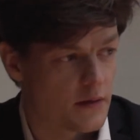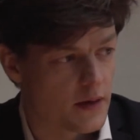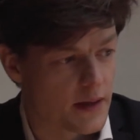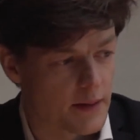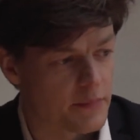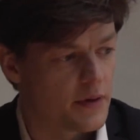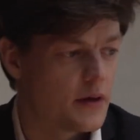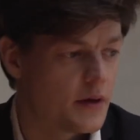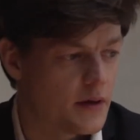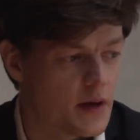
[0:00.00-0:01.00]
lamp
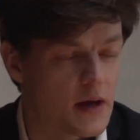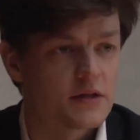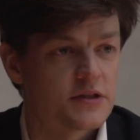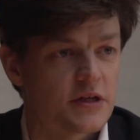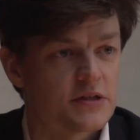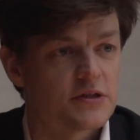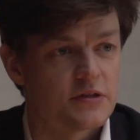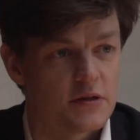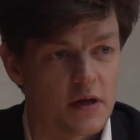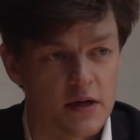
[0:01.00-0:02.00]

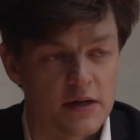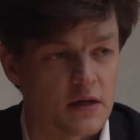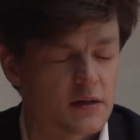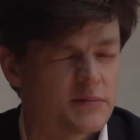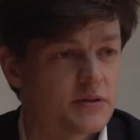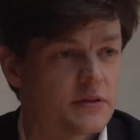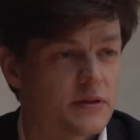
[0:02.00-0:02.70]
architects, Arne Jacobsen